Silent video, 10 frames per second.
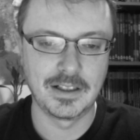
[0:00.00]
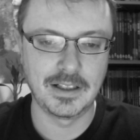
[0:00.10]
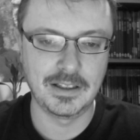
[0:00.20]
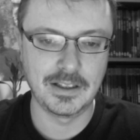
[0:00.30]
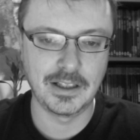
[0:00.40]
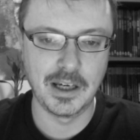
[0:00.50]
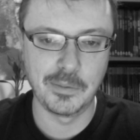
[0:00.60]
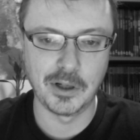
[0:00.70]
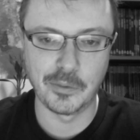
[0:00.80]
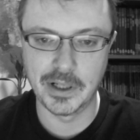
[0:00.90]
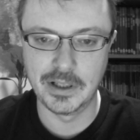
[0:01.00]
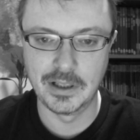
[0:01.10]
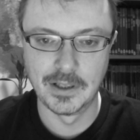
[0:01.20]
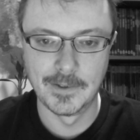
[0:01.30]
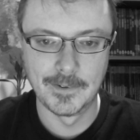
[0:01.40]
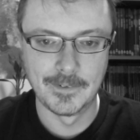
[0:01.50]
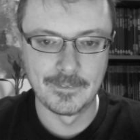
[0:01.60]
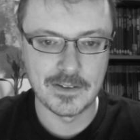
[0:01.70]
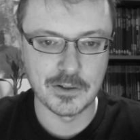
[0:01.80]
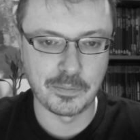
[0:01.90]
in the game already.
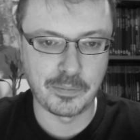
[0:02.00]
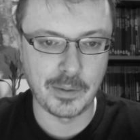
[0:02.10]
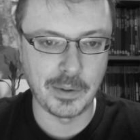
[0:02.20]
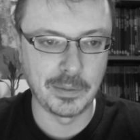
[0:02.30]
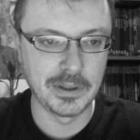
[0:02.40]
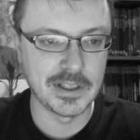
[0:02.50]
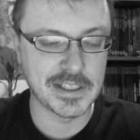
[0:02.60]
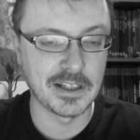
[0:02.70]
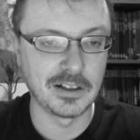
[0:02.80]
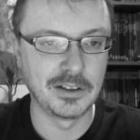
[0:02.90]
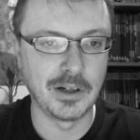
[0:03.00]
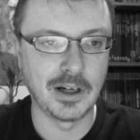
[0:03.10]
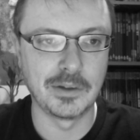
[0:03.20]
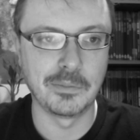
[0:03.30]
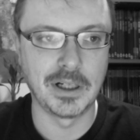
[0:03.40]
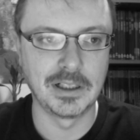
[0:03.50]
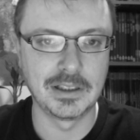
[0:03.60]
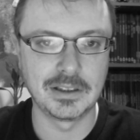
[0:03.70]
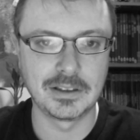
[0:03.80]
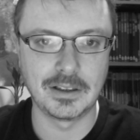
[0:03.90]
So probably the skill you have in mind
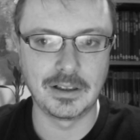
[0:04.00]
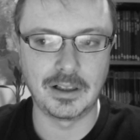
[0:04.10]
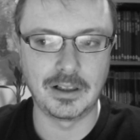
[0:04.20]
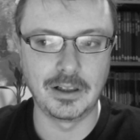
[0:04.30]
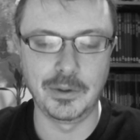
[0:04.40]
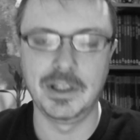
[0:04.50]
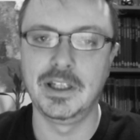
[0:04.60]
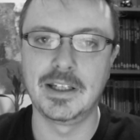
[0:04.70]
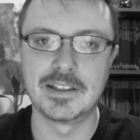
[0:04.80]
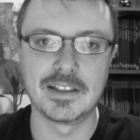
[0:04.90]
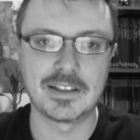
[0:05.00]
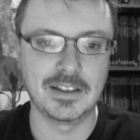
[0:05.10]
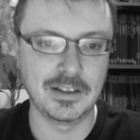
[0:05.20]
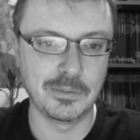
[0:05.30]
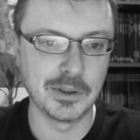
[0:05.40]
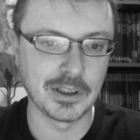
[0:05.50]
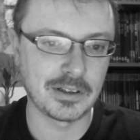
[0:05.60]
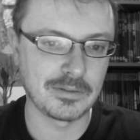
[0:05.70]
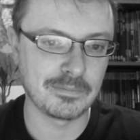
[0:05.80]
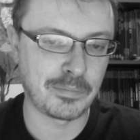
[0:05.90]
already exists in the book,
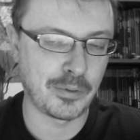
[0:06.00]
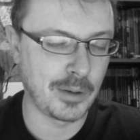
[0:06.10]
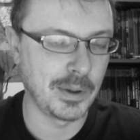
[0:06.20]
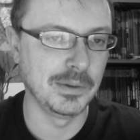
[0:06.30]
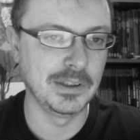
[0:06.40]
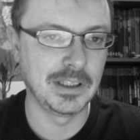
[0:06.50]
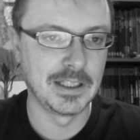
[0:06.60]
probably.